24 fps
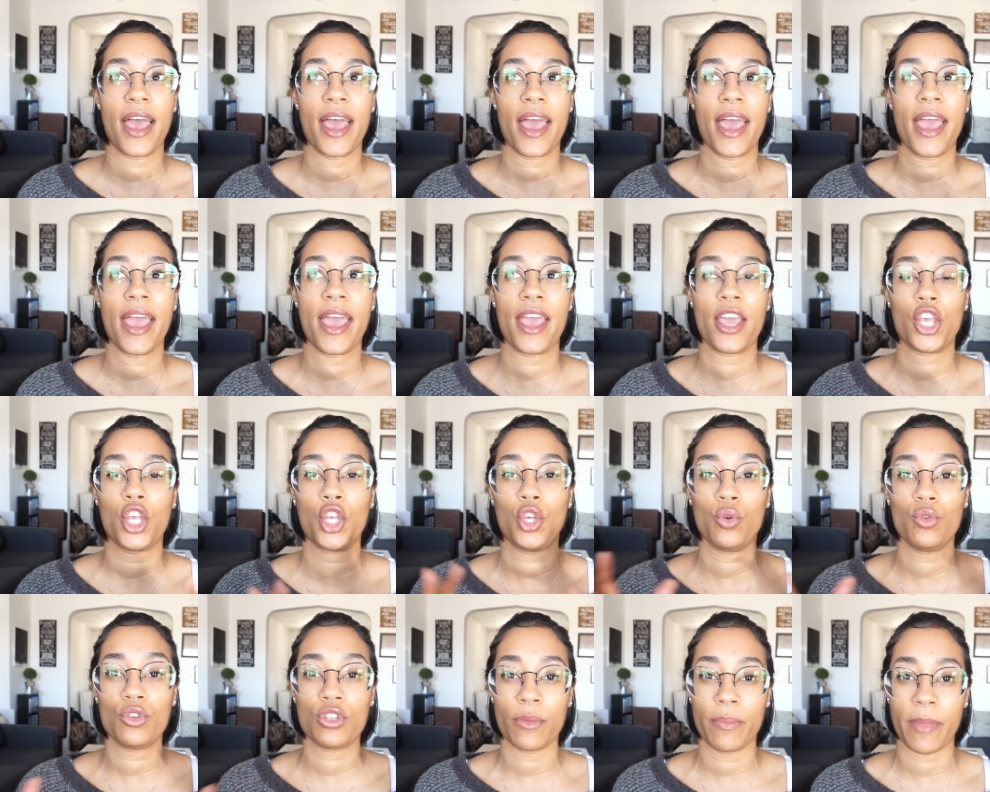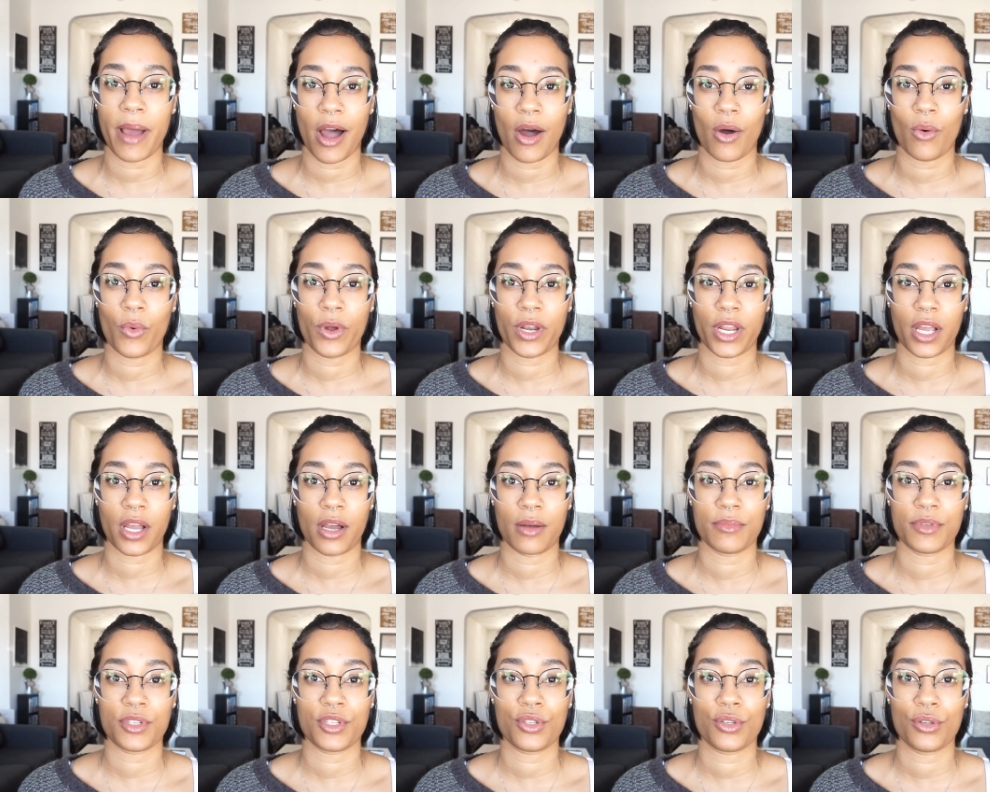a huge amount when it
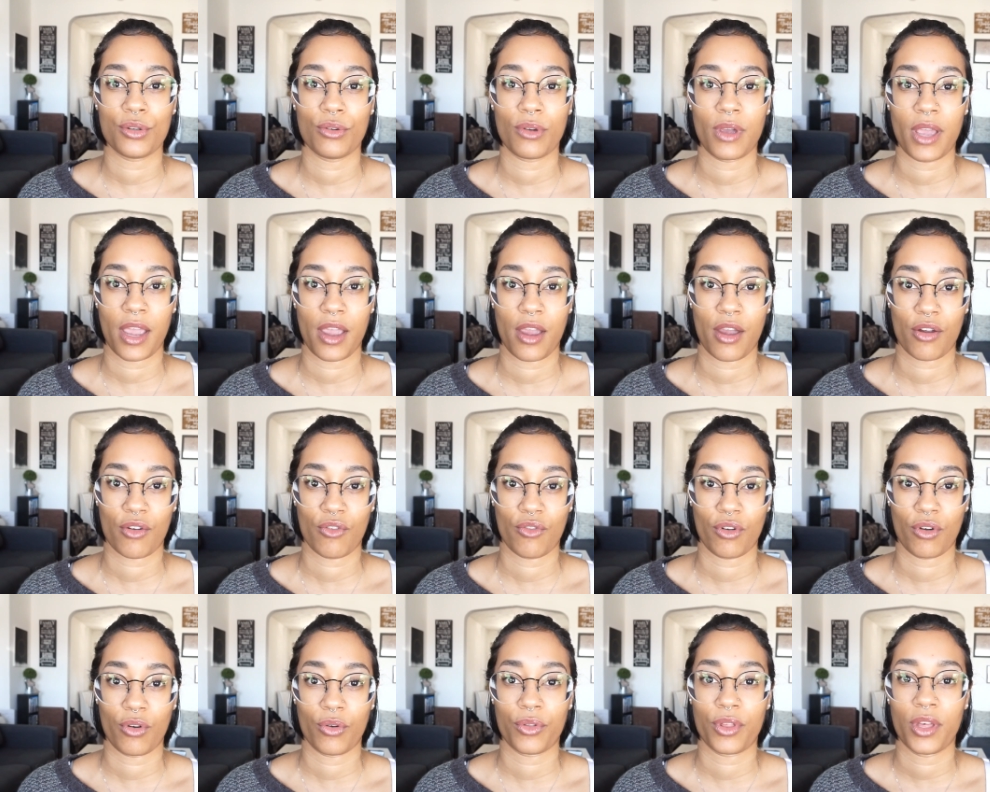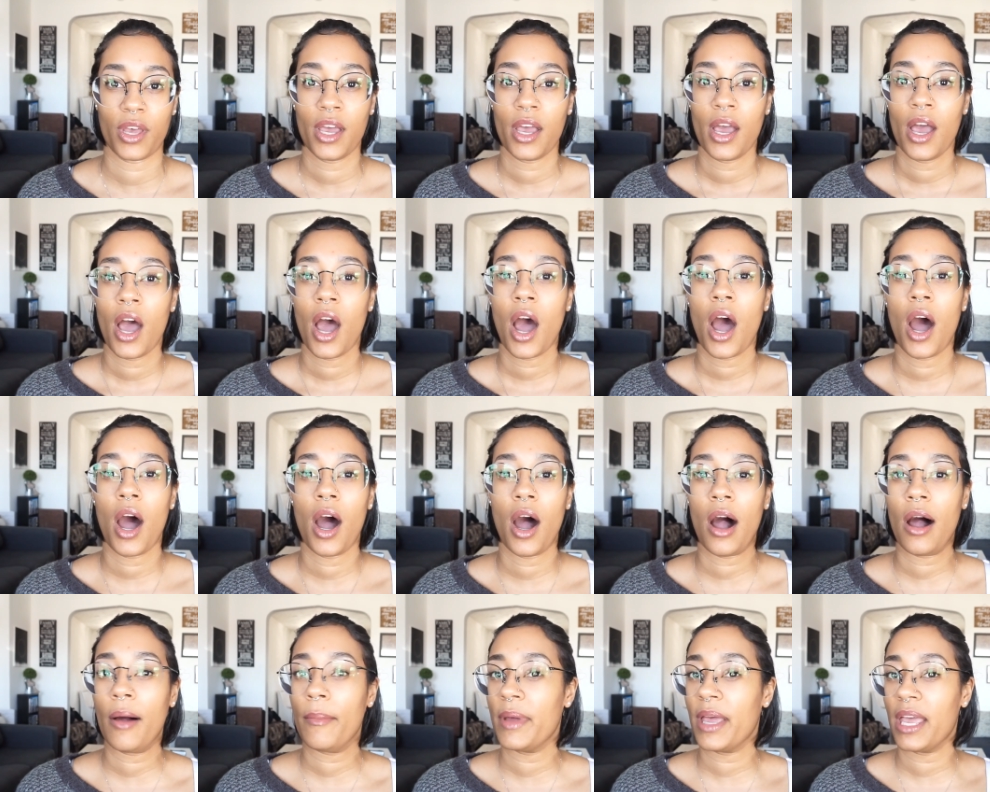comes to hair growth.
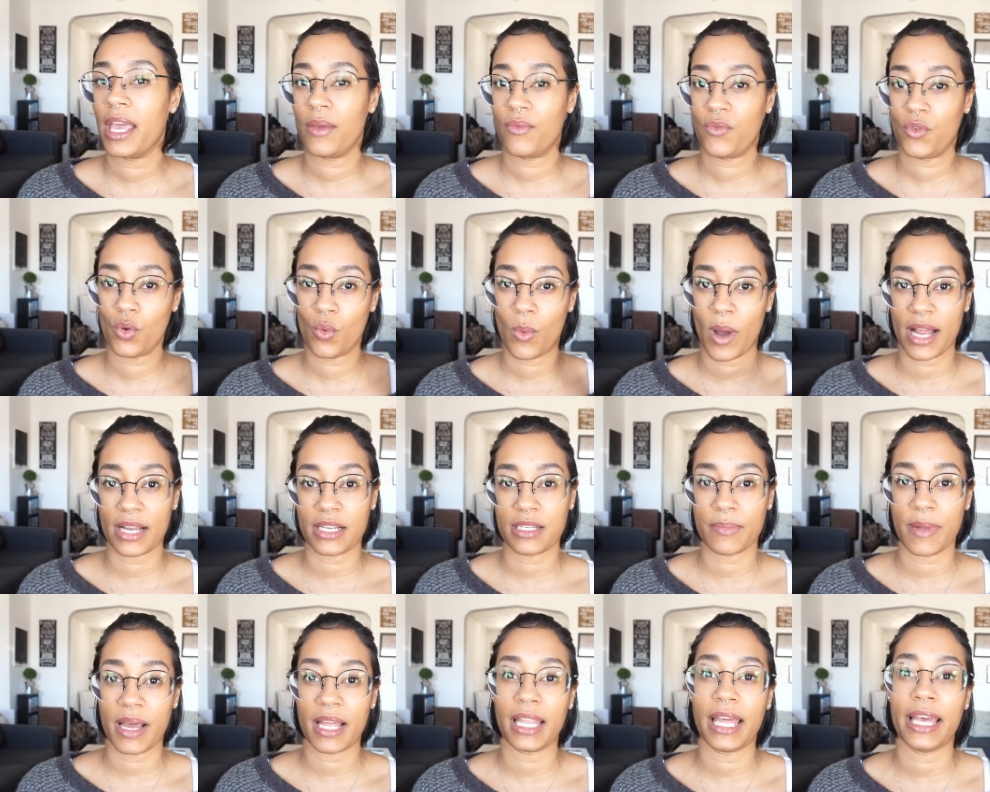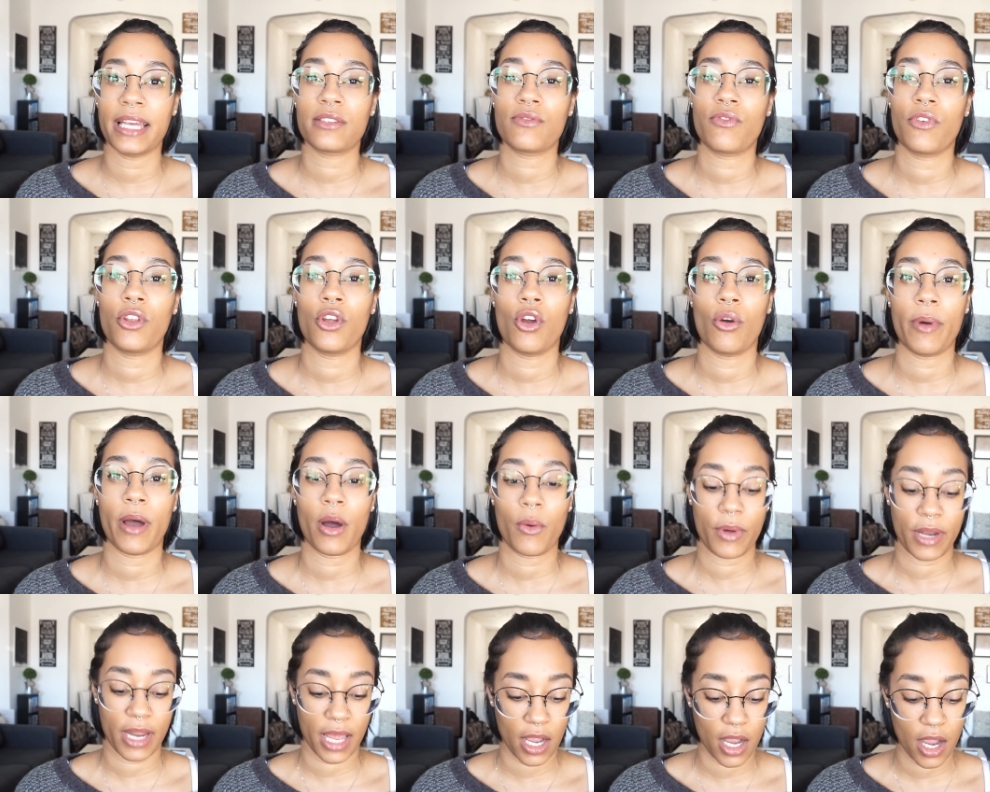Um, if you watched my last video about when I